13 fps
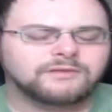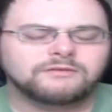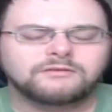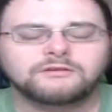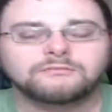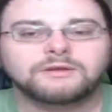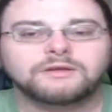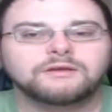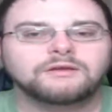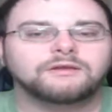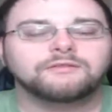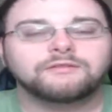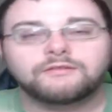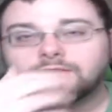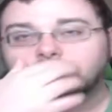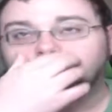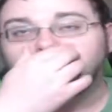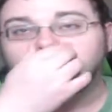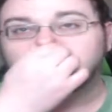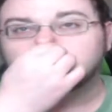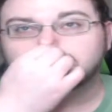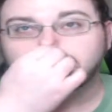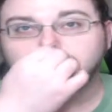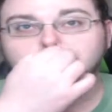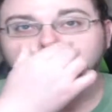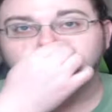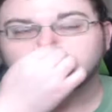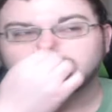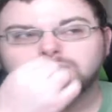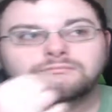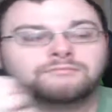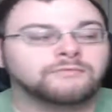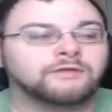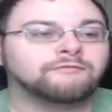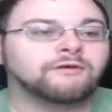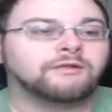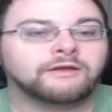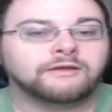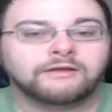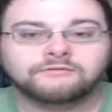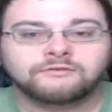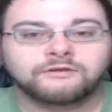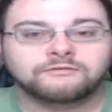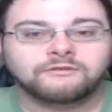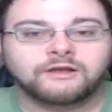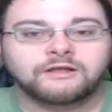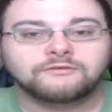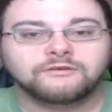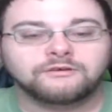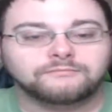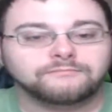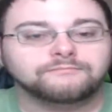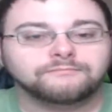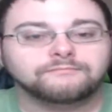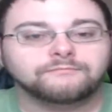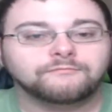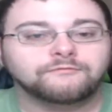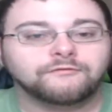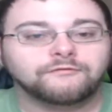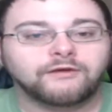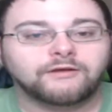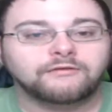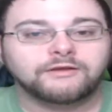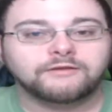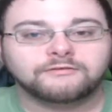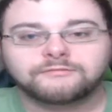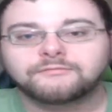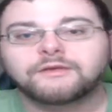Excuse me. And then they fought. They fought like Itchy and Scratchy for five days.